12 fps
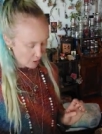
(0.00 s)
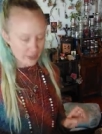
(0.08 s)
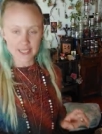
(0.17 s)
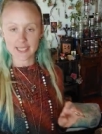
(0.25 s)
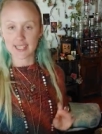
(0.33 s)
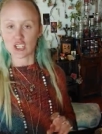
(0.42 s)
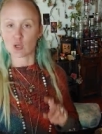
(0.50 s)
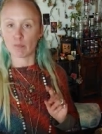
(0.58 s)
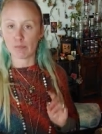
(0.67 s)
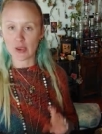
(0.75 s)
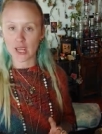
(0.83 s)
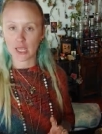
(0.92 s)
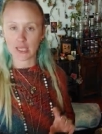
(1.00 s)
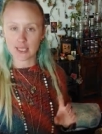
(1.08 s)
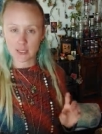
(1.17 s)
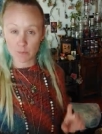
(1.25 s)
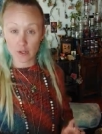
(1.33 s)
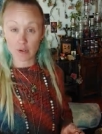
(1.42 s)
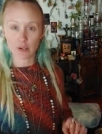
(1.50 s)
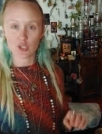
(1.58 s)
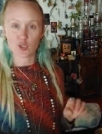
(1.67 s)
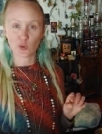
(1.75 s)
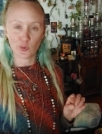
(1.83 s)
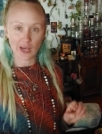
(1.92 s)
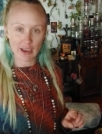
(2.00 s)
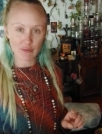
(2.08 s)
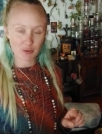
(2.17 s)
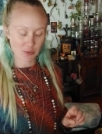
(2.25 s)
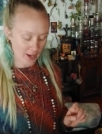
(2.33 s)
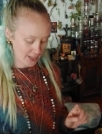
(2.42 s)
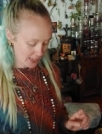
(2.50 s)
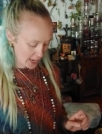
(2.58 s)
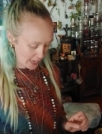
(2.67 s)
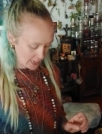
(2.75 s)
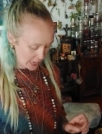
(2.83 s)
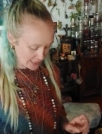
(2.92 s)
on such a bigger spiritual level, okay?